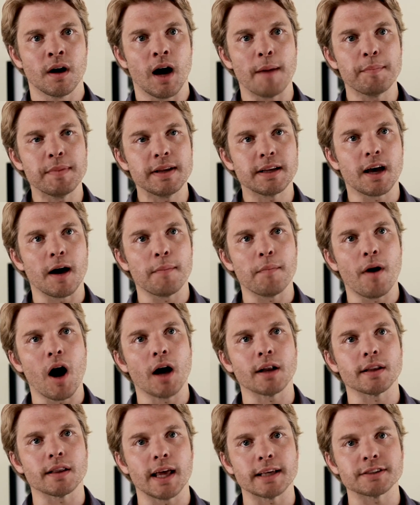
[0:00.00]
I mean, come
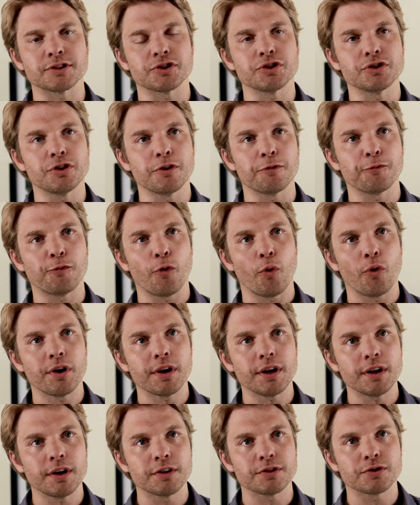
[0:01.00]
on, Lester. You're 40
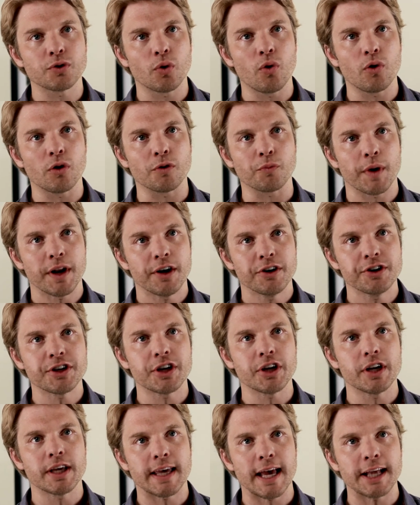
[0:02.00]
years old. When are you
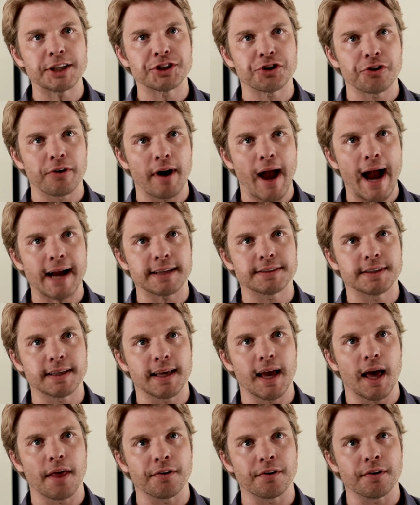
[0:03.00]
gonna get your act
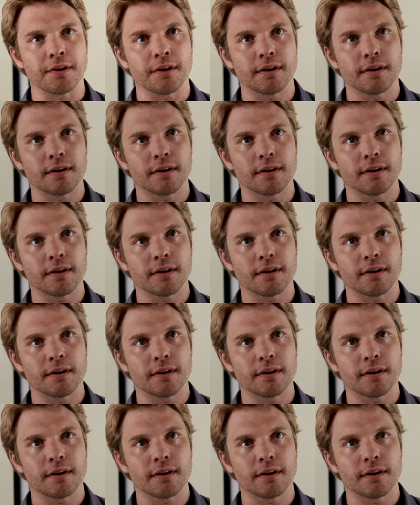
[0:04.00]
together?